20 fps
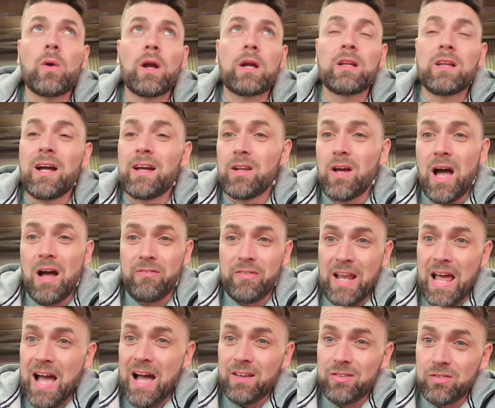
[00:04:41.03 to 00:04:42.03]
quickly, not have an
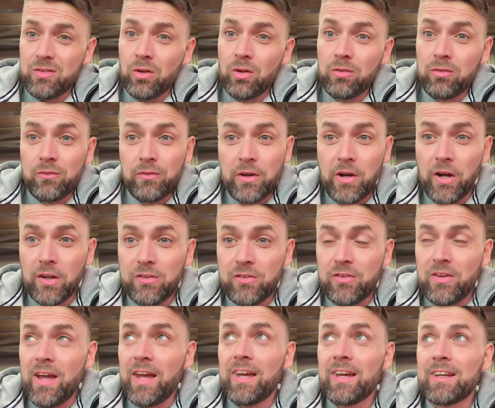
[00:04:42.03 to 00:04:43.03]
Arsenal, for God's
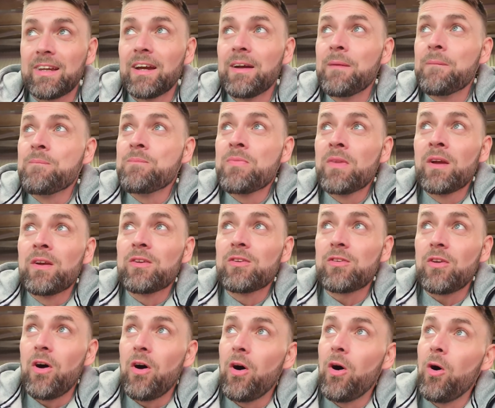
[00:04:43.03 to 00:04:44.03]
sake.
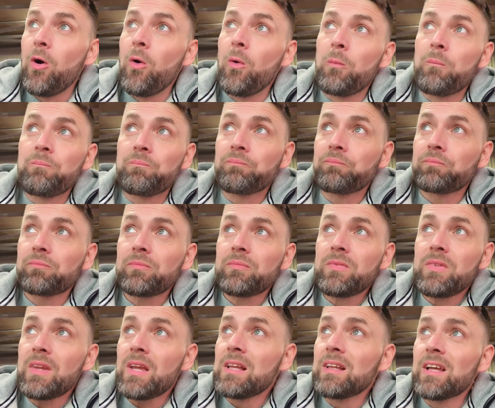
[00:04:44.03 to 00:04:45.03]
So
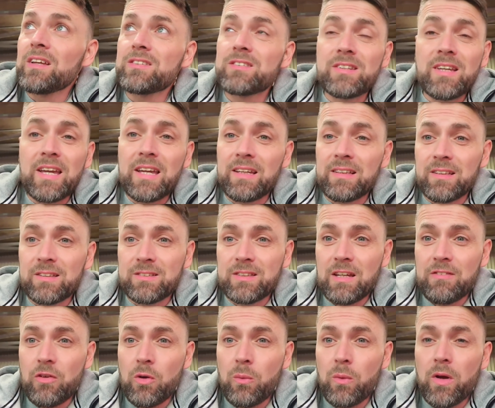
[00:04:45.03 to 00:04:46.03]
let's see
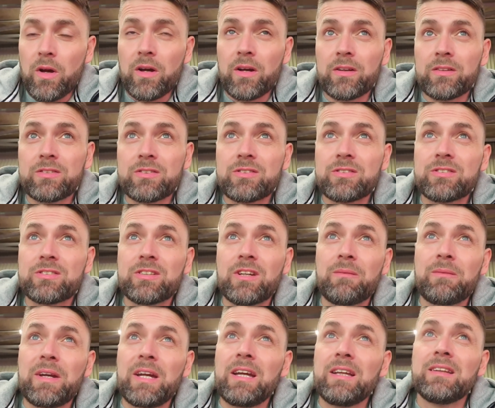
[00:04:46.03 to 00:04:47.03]
if it works. I
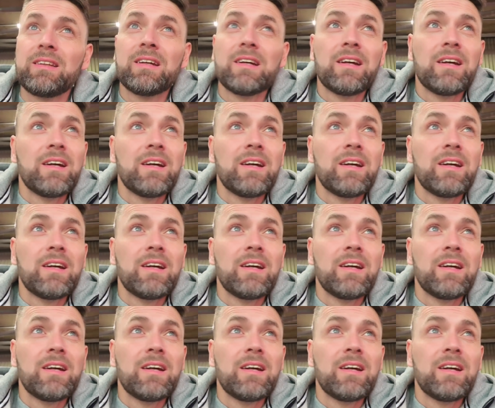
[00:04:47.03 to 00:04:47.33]
mean,